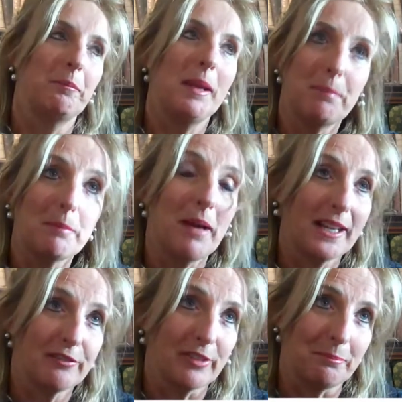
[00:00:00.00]
People buy
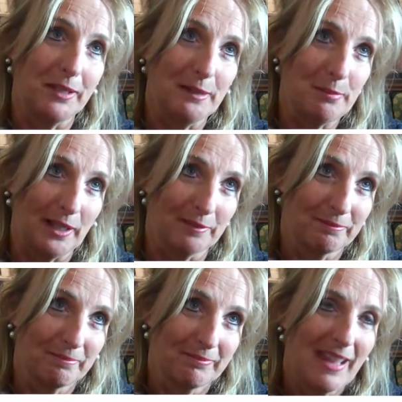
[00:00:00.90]
from people.
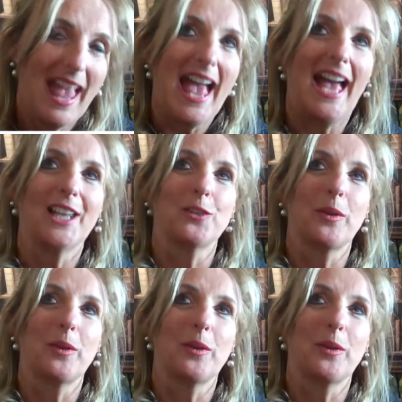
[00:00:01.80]
And